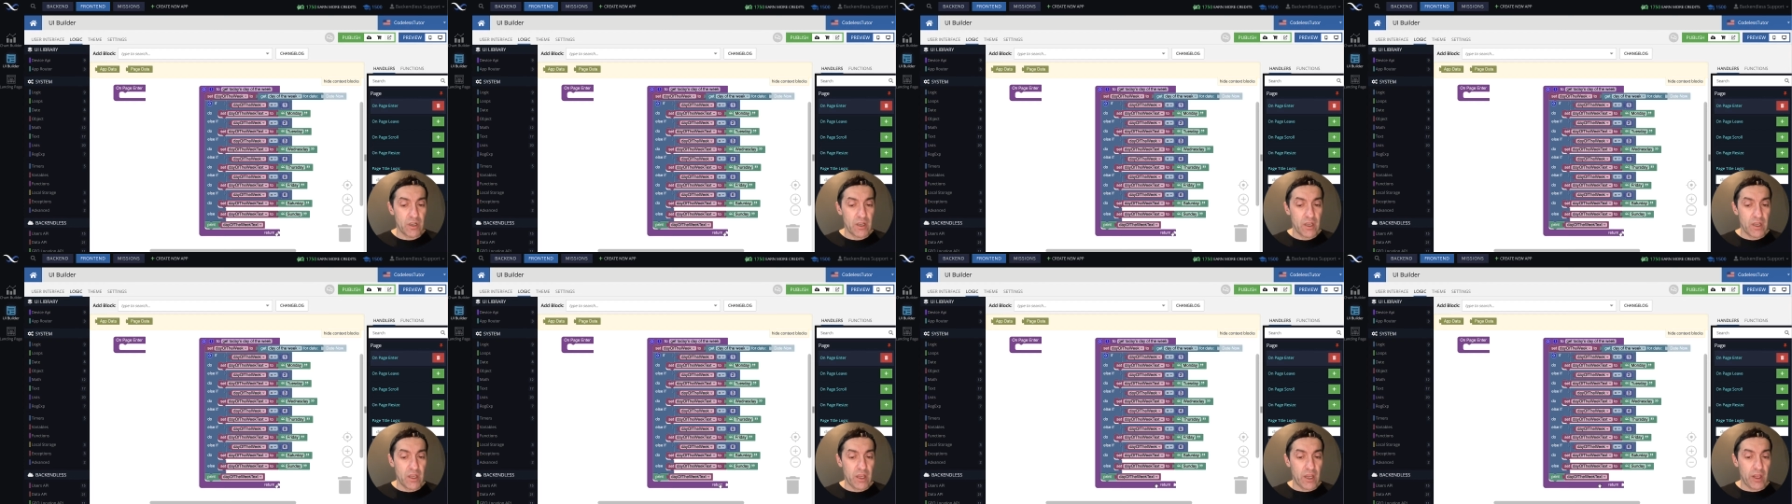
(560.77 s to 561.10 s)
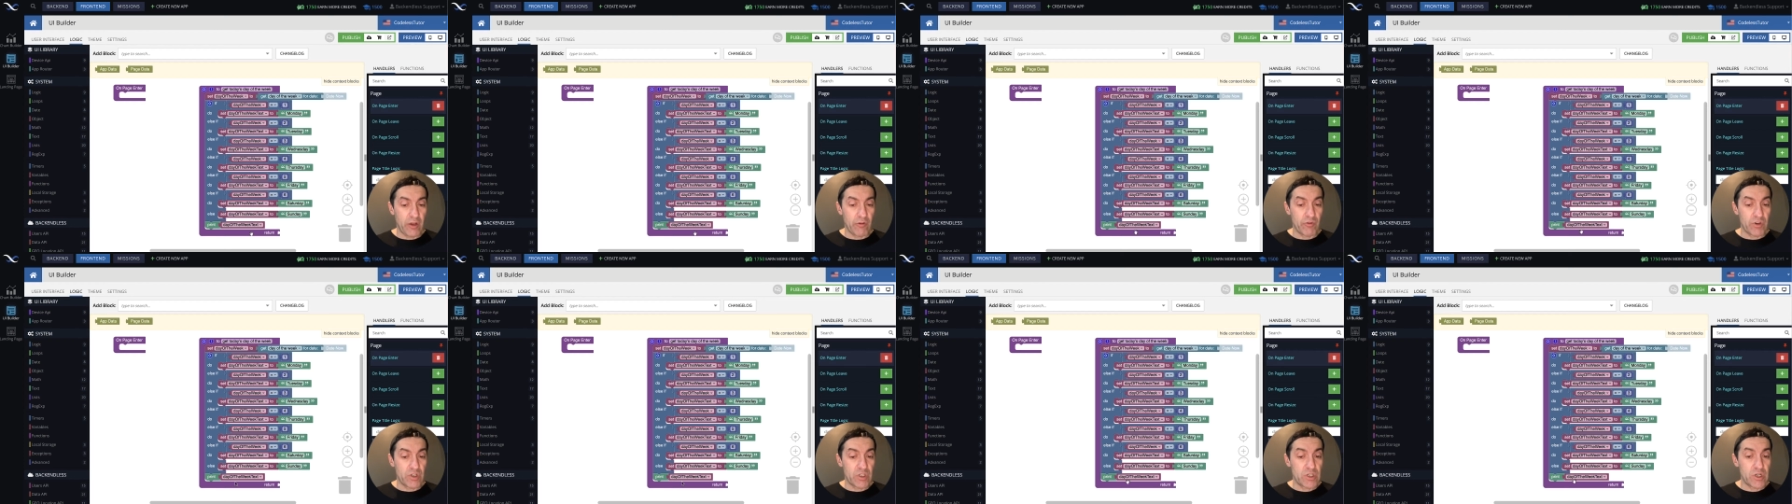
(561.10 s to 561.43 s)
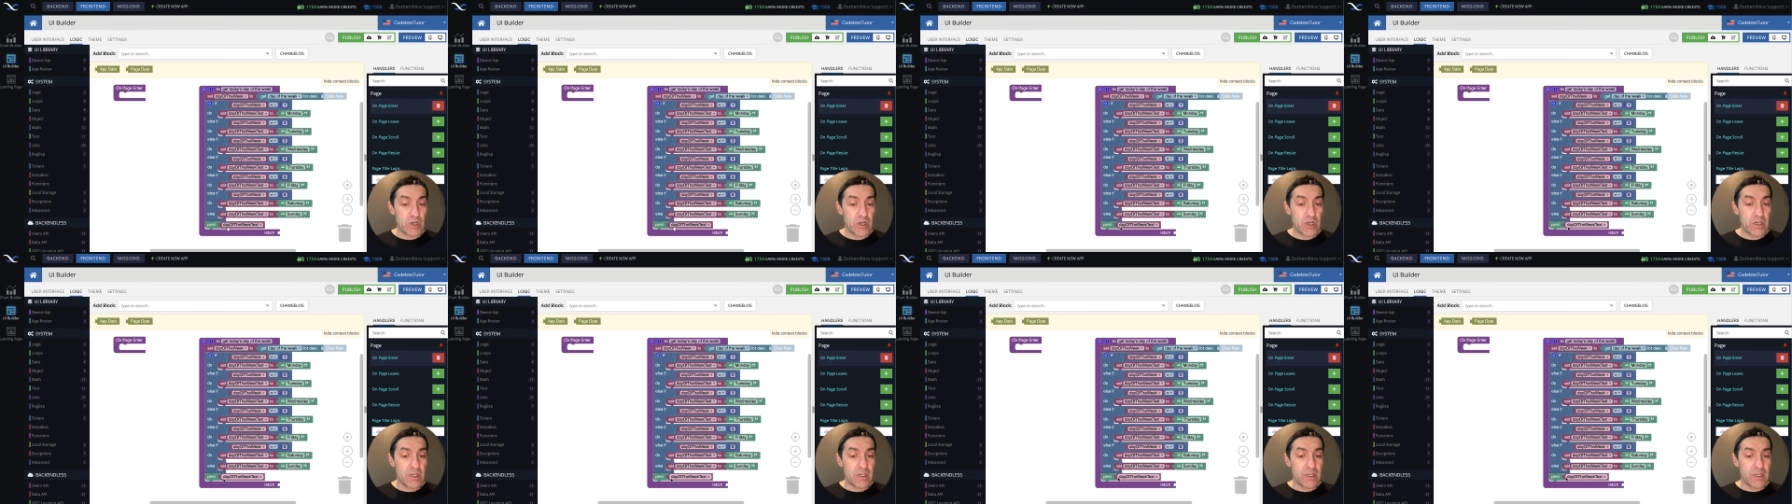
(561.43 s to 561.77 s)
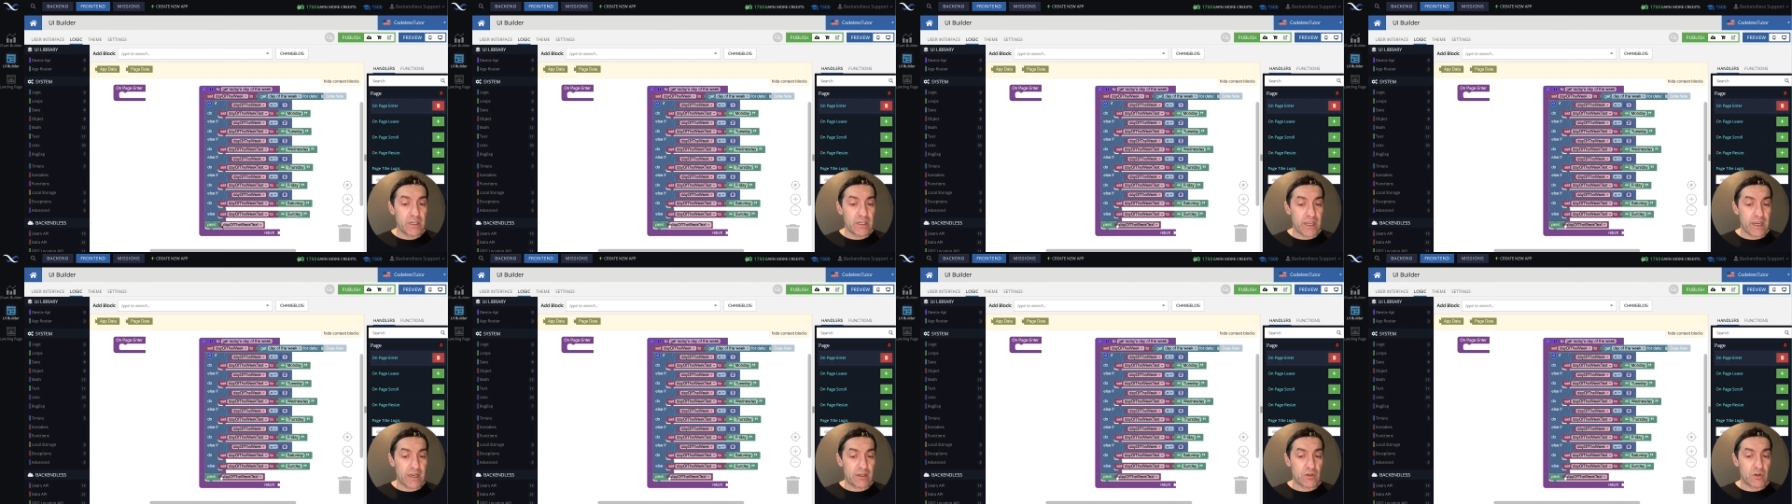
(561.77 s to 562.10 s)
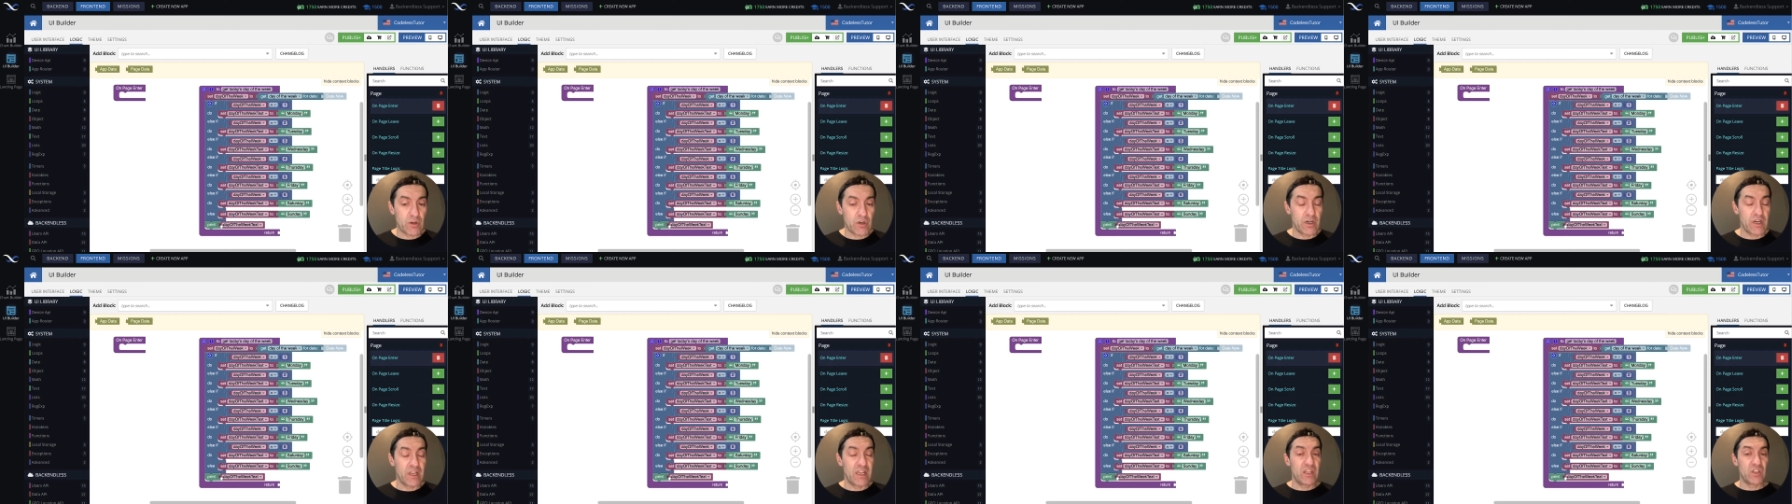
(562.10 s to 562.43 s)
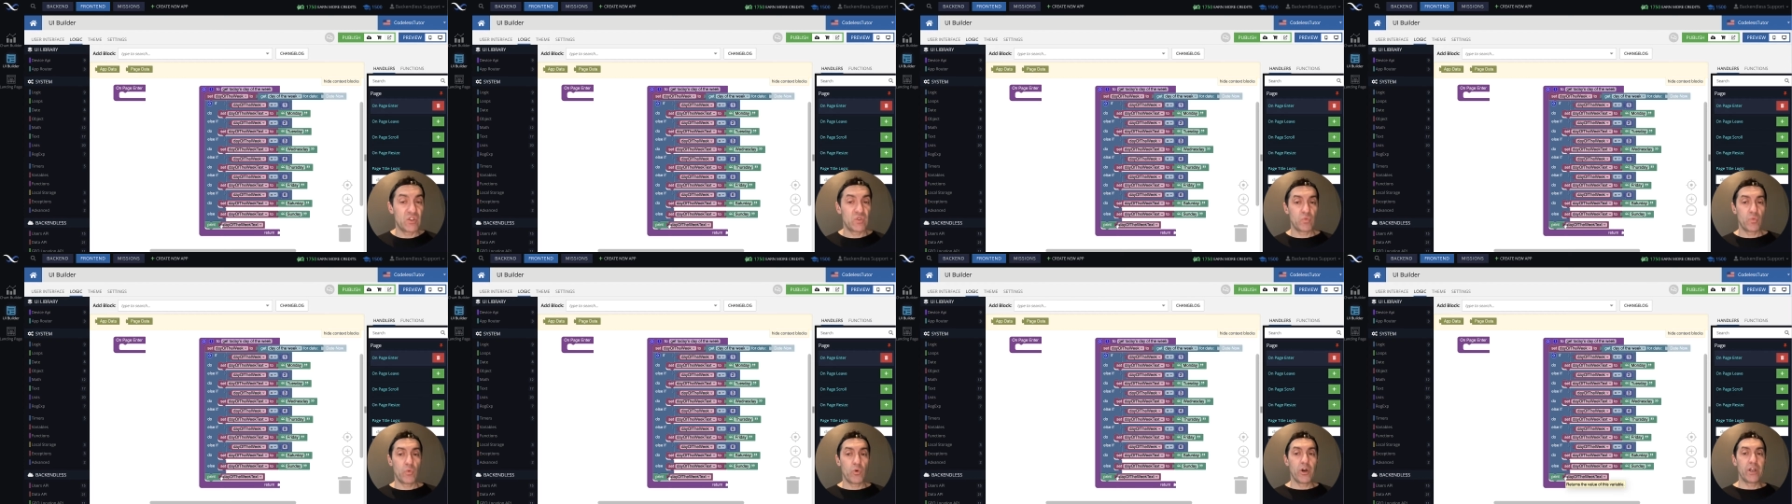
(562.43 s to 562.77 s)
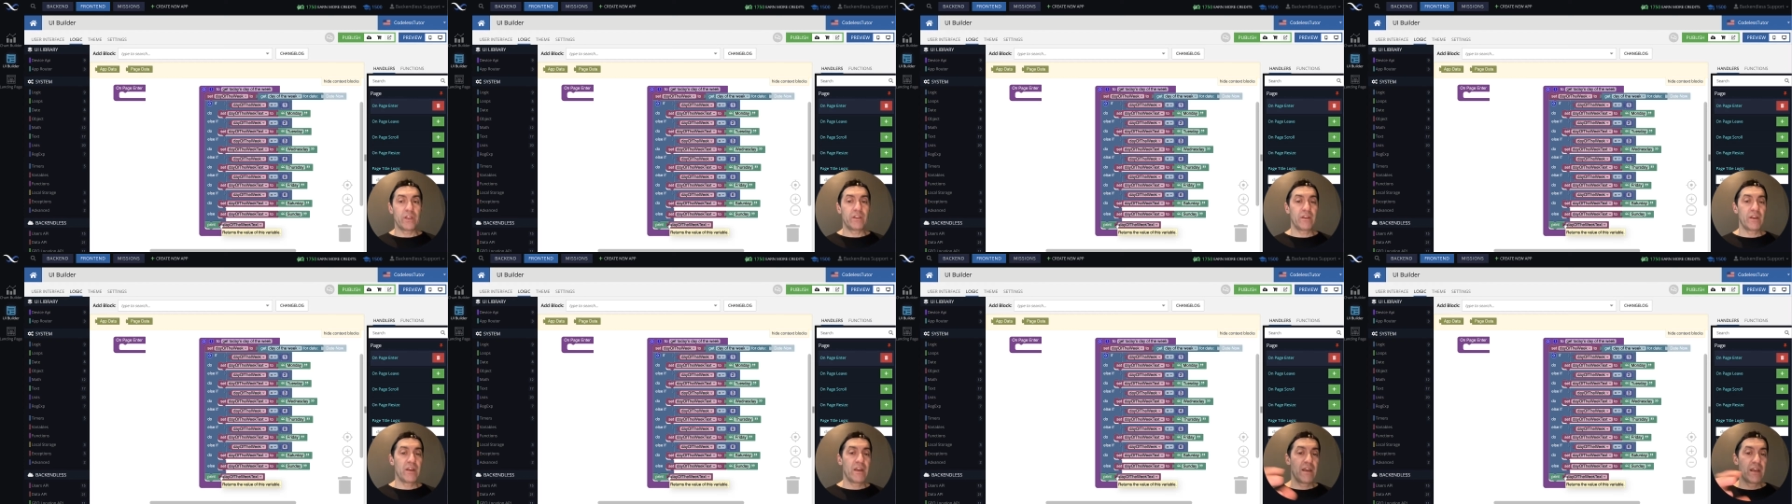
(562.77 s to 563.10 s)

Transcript: and return connector is what